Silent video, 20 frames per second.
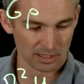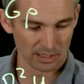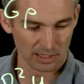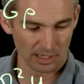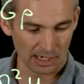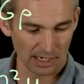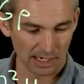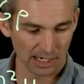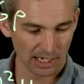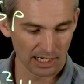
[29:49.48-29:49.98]

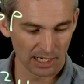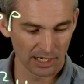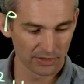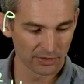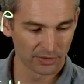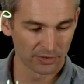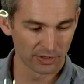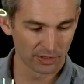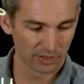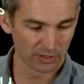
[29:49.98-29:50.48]
are
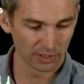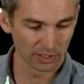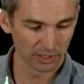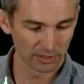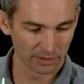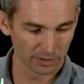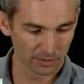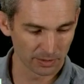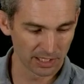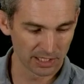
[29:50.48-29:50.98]
the Euler
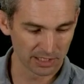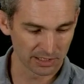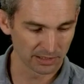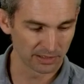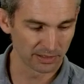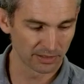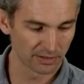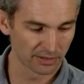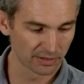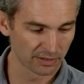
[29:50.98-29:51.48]

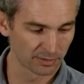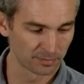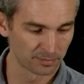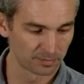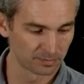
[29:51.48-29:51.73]
equations?